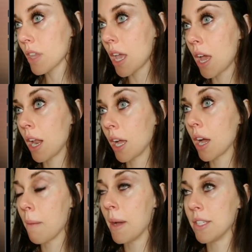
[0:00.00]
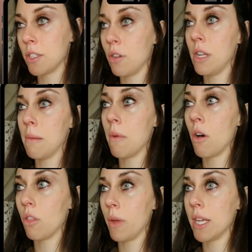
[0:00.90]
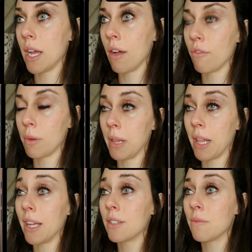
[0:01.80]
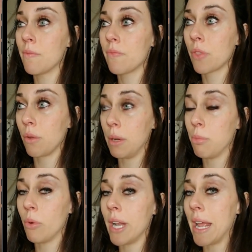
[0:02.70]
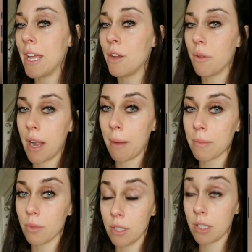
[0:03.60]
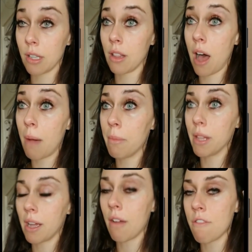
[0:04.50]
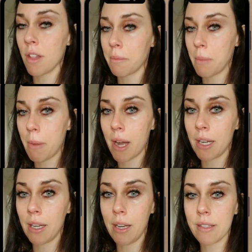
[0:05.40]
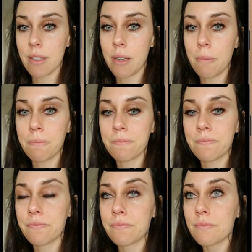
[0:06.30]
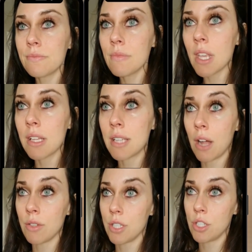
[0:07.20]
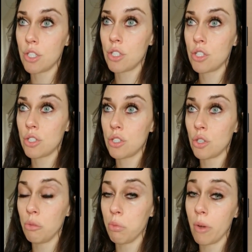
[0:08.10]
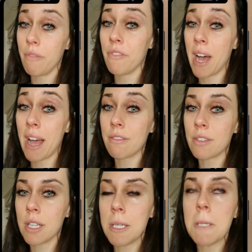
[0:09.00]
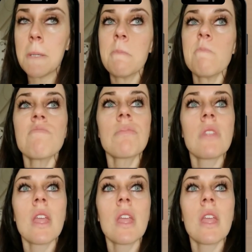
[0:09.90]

and I cut my sodium all the way down from like 3.8 grams, which is a lot, but like I feel like my body needs it, down to 2.5.